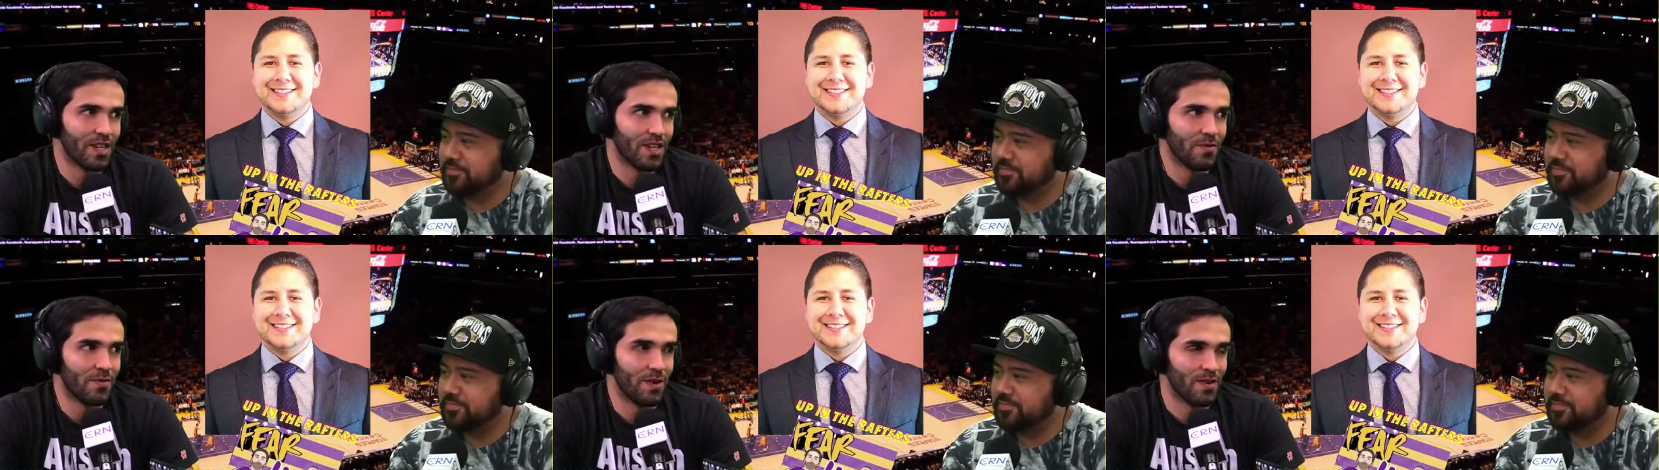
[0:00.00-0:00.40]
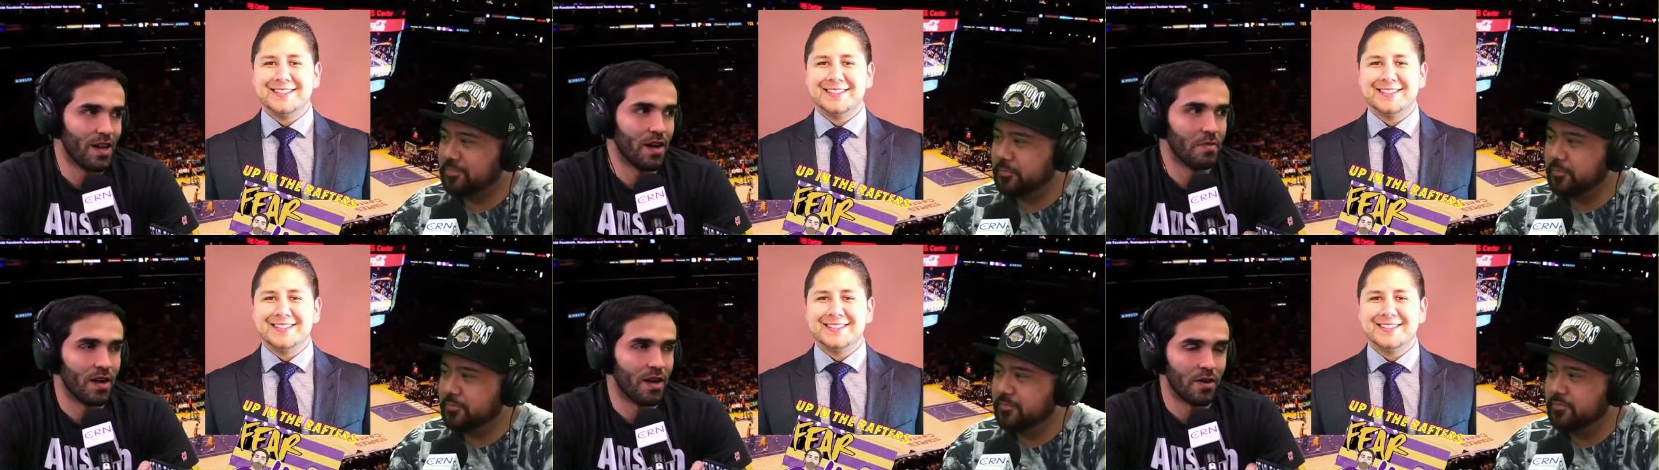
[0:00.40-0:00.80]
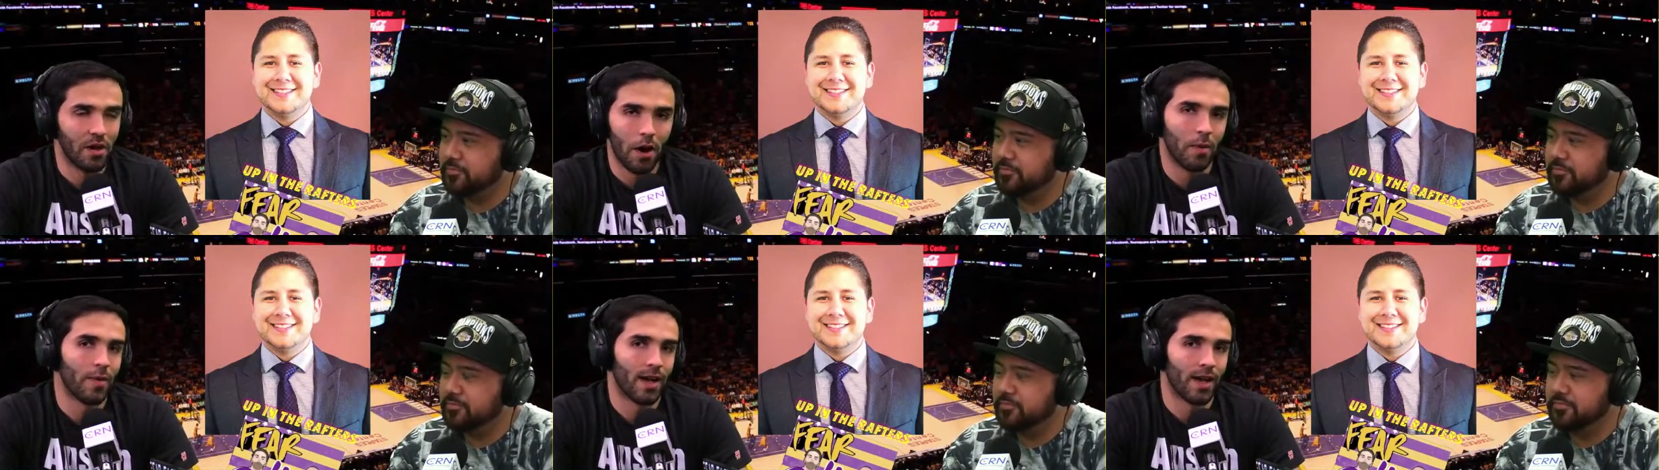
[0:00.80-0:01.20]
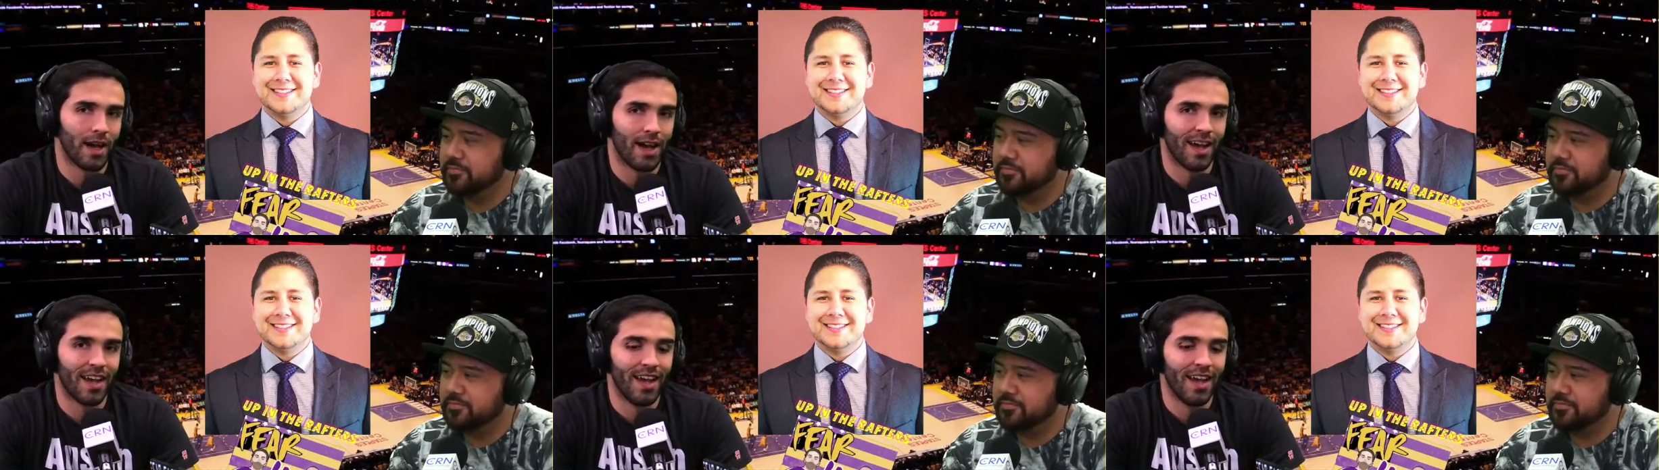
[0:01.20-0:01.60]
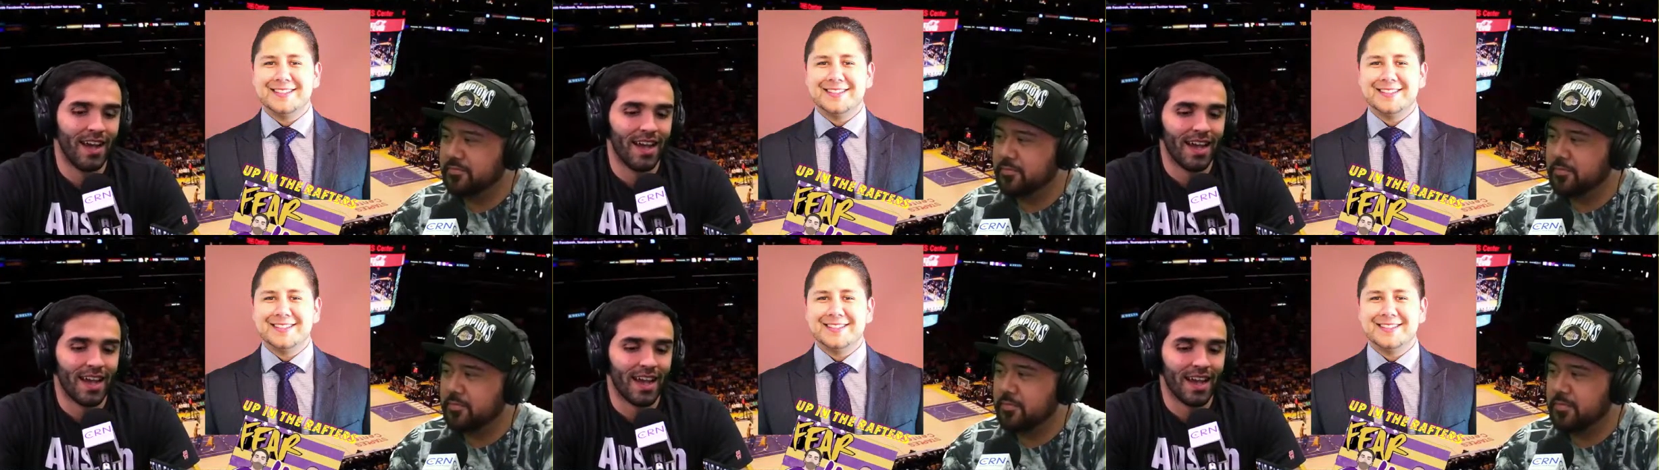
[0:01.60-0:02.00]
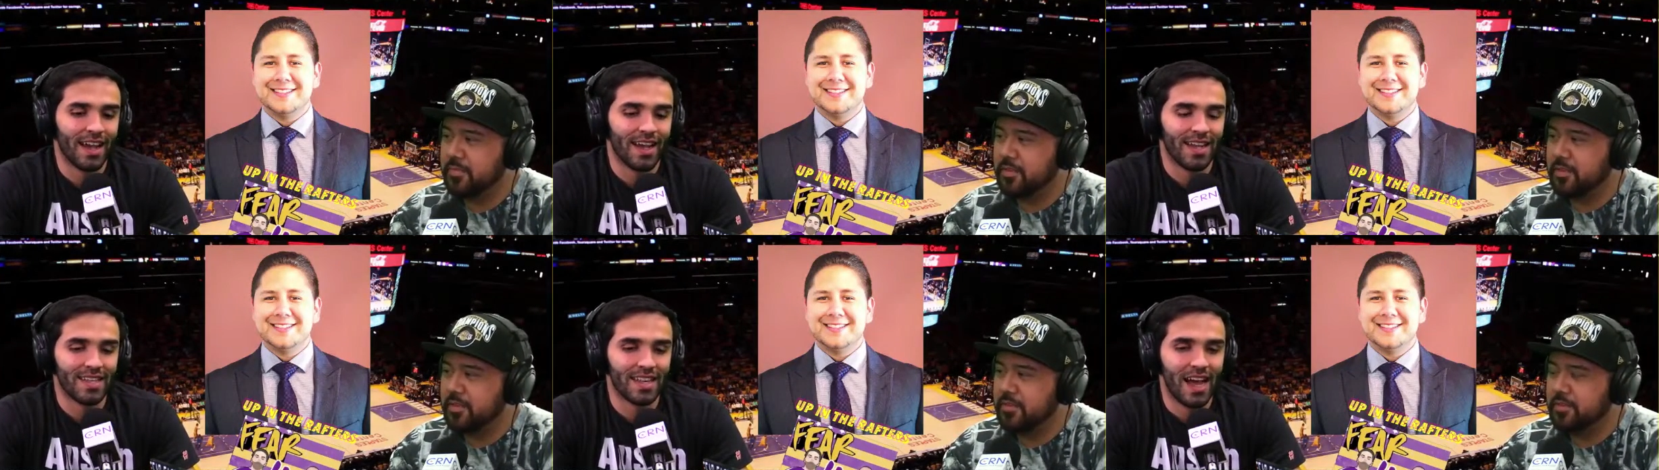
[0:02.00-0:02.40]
Speaker 1: We were talking about Cobra Kai, and